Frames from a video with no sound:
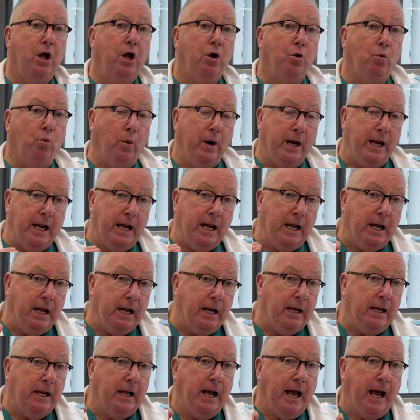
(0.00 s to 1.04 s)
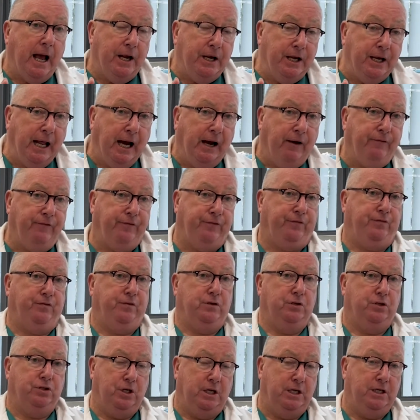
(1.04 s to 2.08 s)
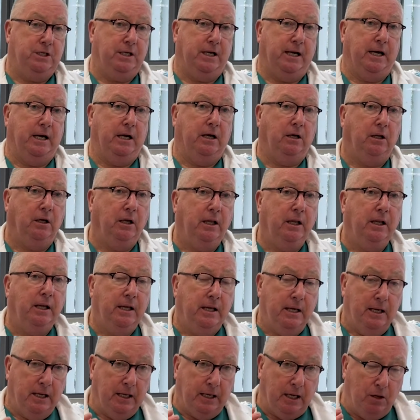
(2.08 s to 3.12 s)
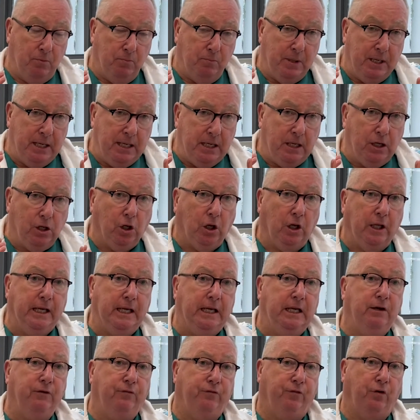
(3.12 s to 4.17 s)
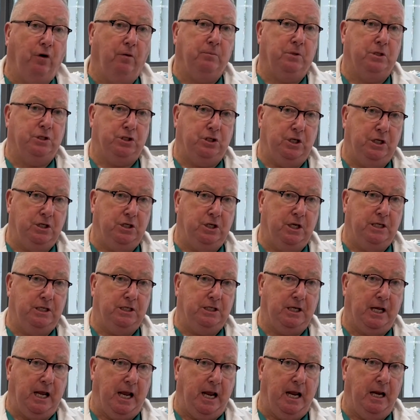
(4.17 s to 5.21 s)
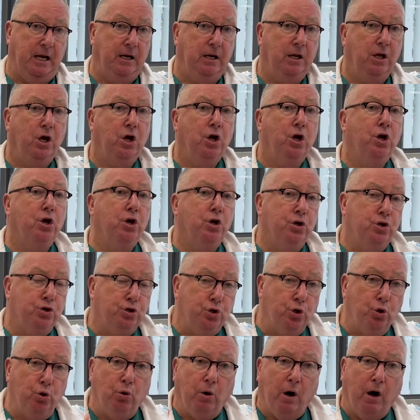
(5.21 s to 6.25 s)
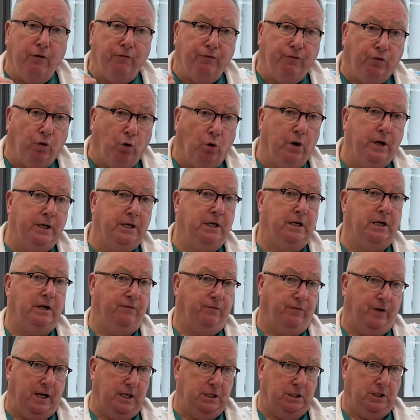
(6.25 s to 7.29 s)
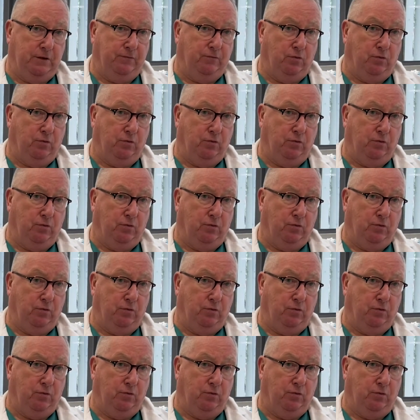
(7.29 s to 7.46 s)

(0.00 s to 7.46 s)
where enough detail can be gleaned from the CT scan to avoid an invasive